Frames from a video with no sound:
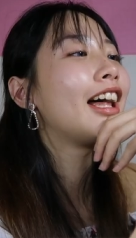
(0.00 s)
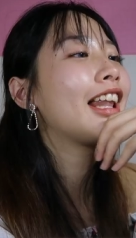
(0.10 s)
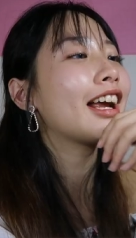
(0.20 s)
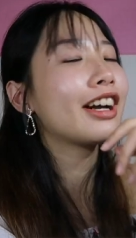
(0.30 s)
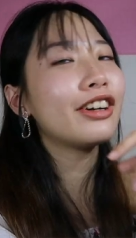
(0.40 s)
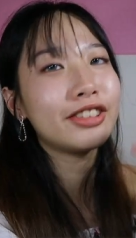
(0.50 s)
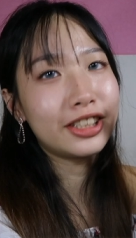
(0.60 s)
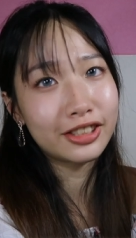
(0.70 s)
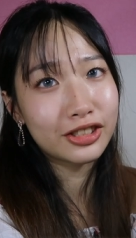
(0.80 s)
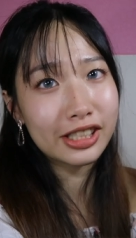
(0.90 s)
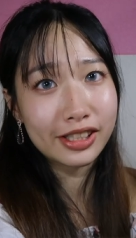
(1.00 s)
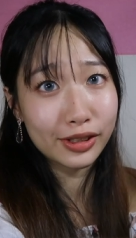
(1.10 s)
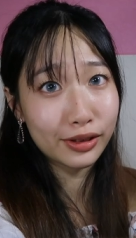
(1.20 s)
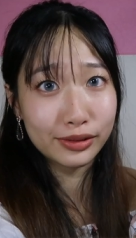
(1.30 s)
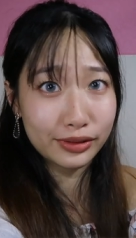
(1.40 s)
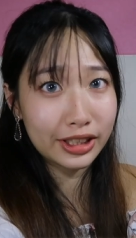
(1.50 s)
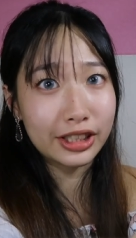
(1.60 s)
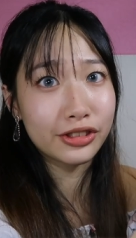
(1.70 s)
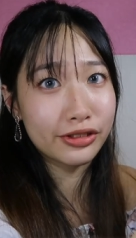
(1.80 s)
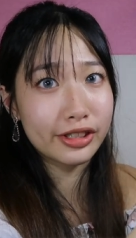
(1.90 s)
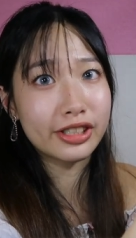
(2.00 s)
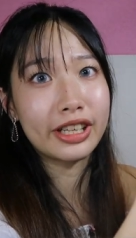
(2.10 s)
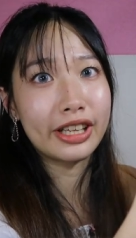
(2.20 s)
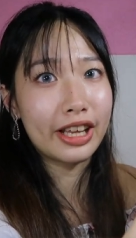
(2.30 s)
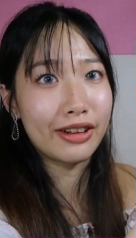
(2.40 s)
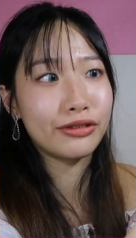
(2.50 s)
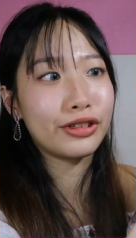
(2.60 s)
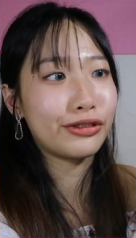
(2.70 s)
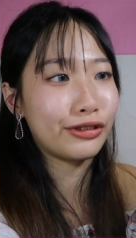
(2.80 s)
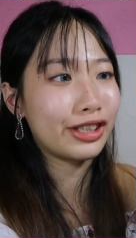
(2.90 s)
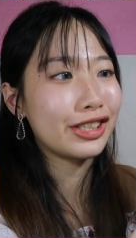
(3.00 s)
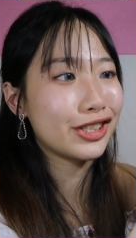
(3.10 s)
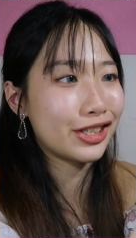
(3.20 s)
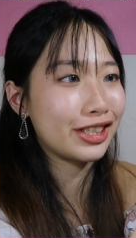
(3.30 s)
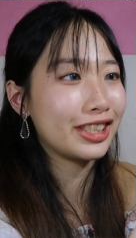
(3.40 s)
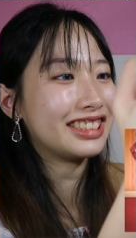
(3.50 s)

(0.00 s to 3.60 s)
I like how he's just so freaking triggered at every freaking shit.